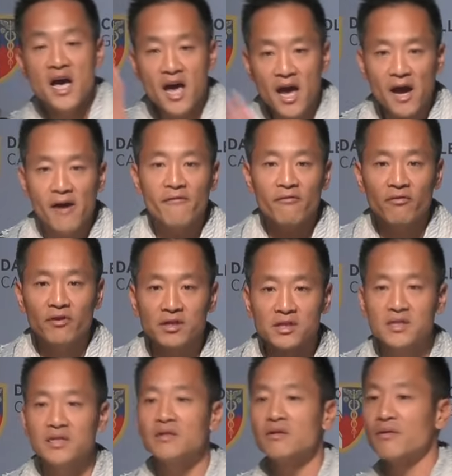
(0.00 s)
every
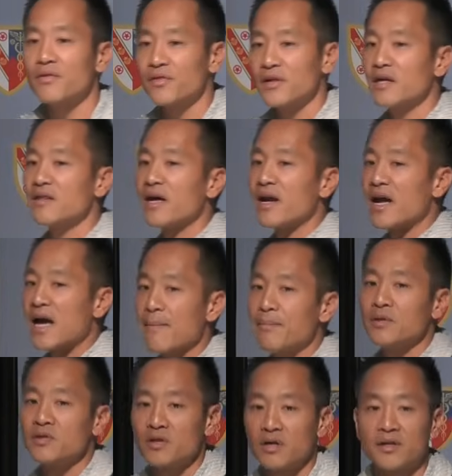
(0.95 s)
single thing that
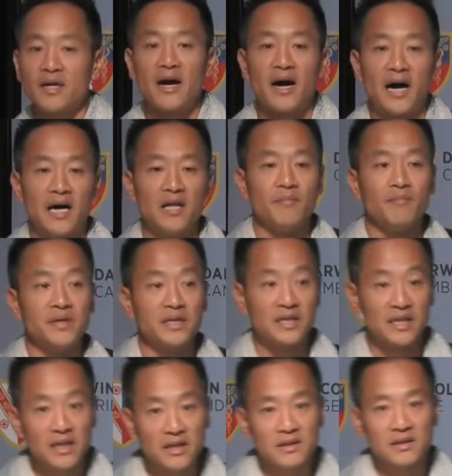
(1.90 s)
happens on that island
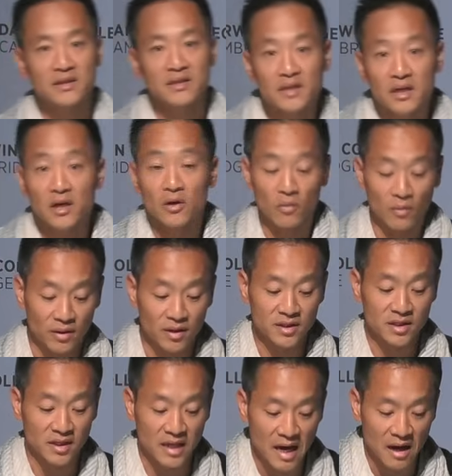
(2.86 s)
begins with a
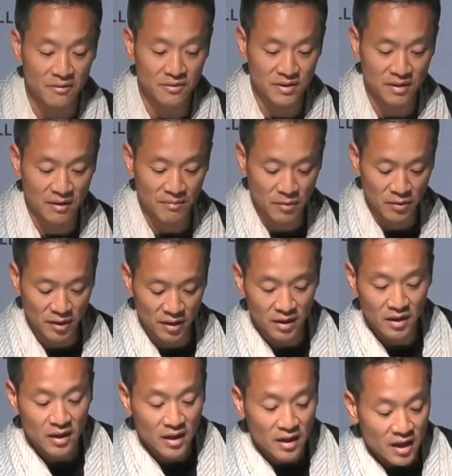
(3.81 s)
Sakau ceremony.
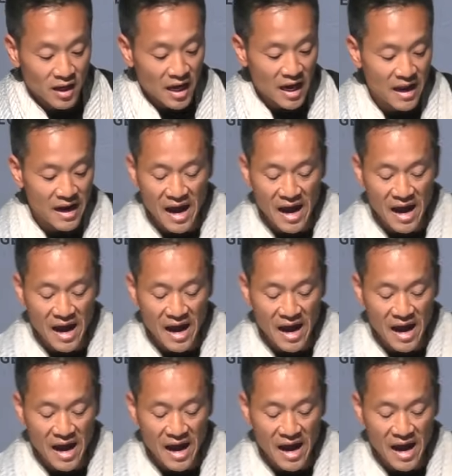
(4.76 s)
And